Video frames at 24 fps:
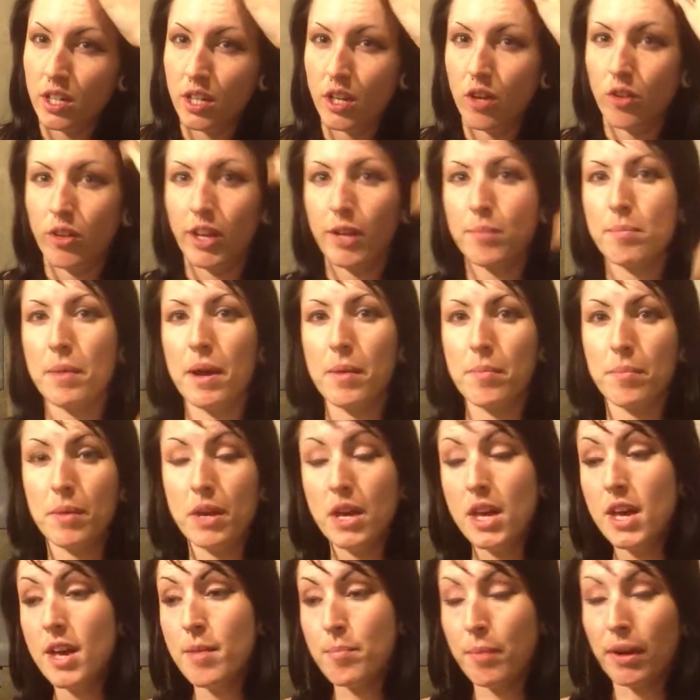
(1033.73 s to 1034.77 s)
You know, like, my
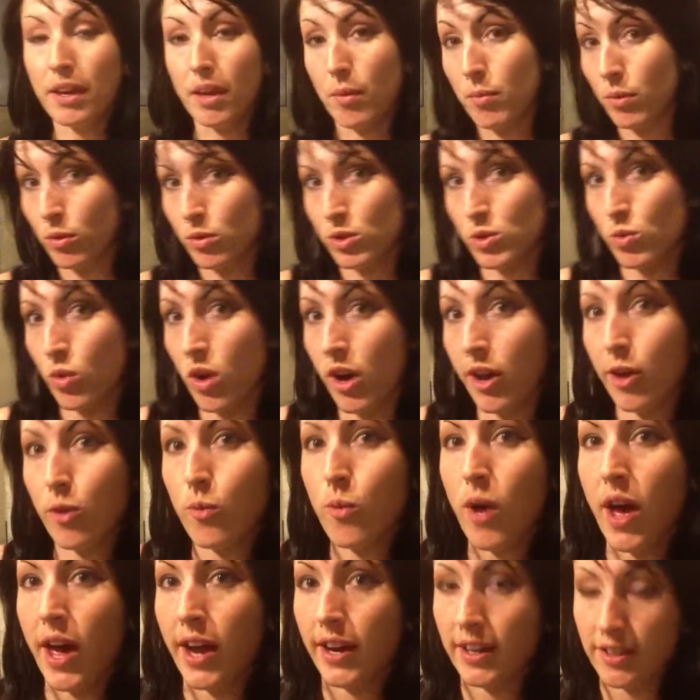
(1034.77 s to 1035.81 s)
chemicals were out of
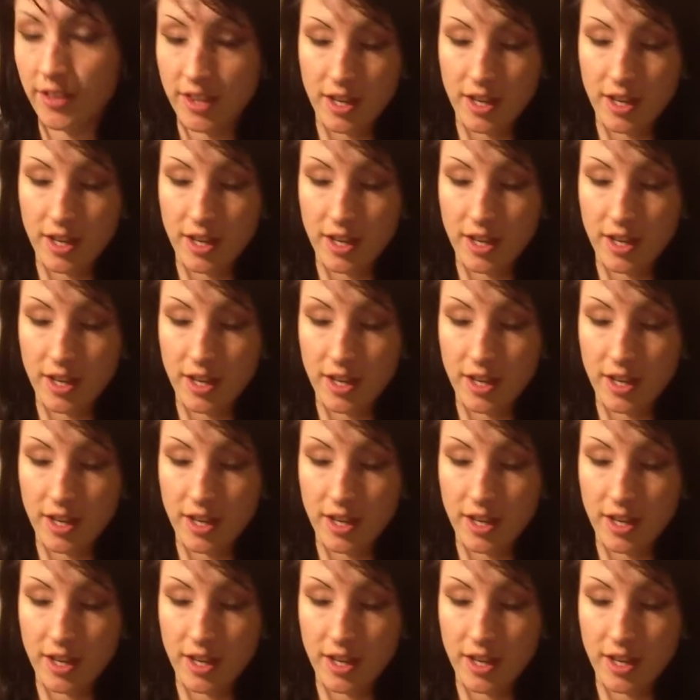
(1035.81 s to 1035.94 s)
whack.